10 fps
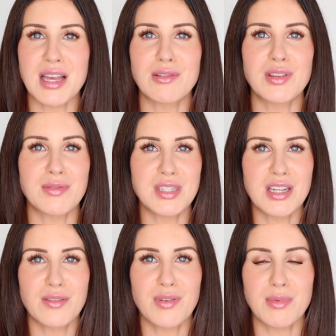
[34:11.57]
I would love to
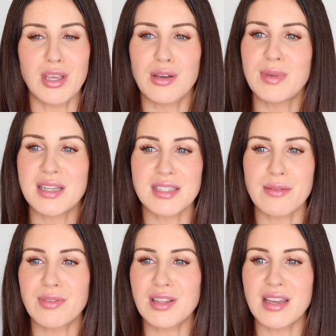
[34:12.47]
hear from you because
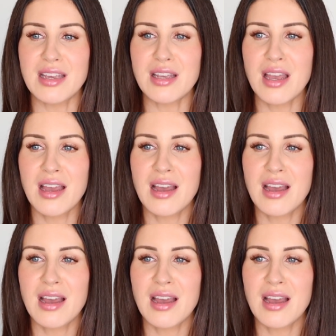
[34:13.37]
I feel like